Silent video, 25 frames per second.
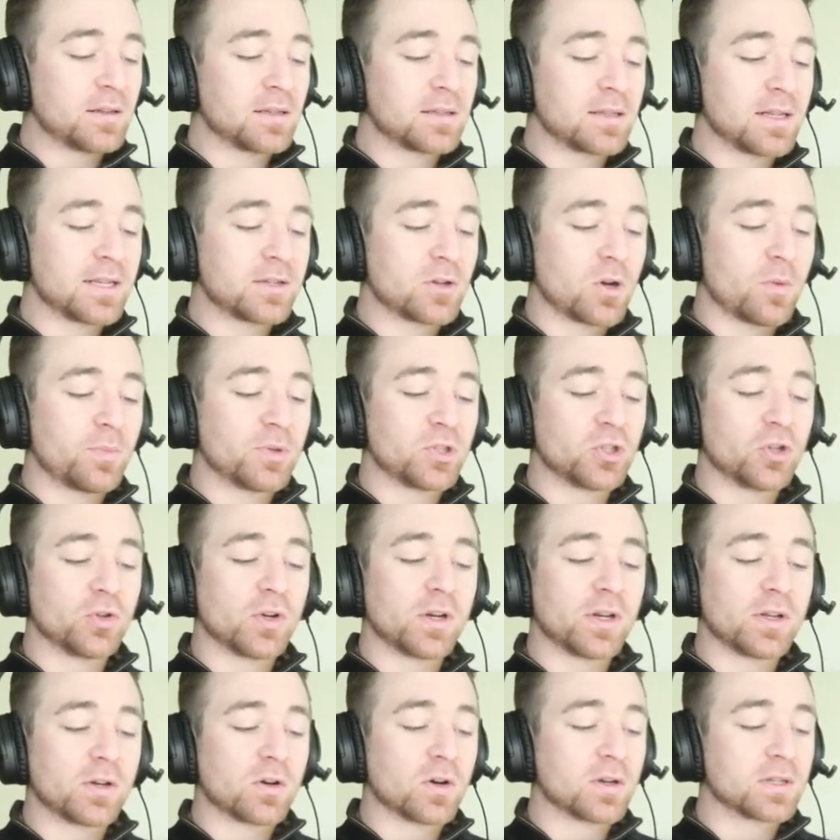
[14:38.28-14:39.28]
There's less
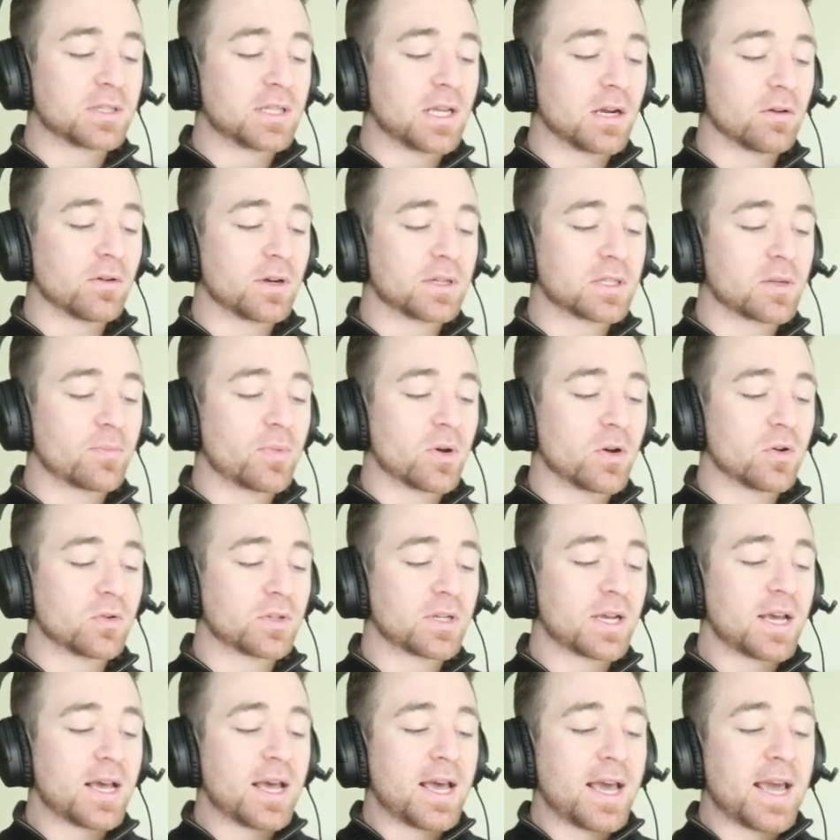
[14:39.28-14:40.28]
opportunity cost there, I
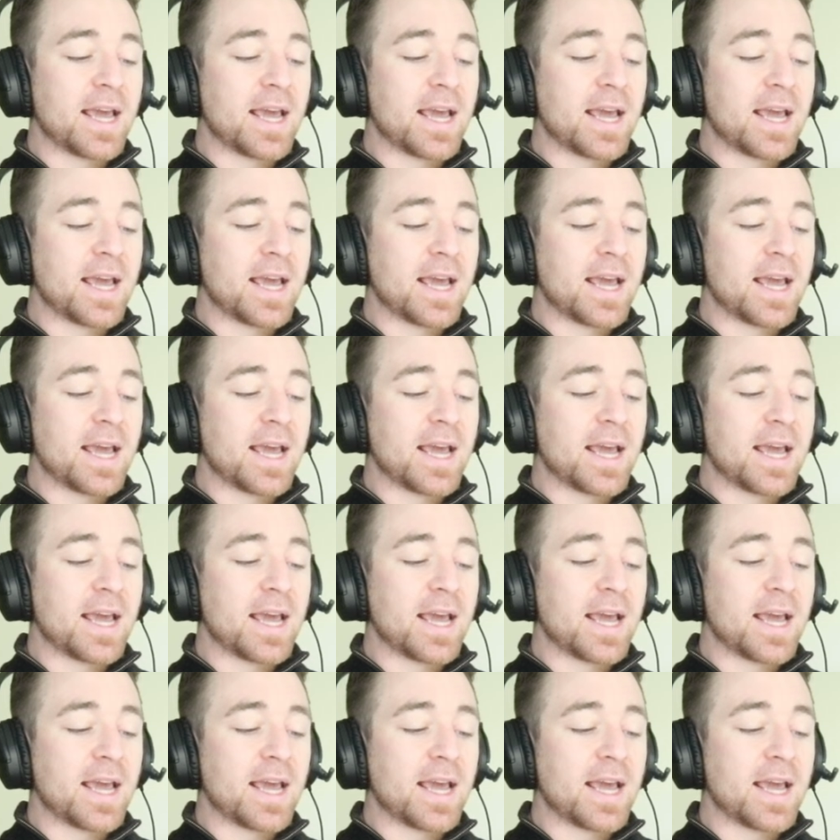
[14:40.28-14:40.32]
suppose.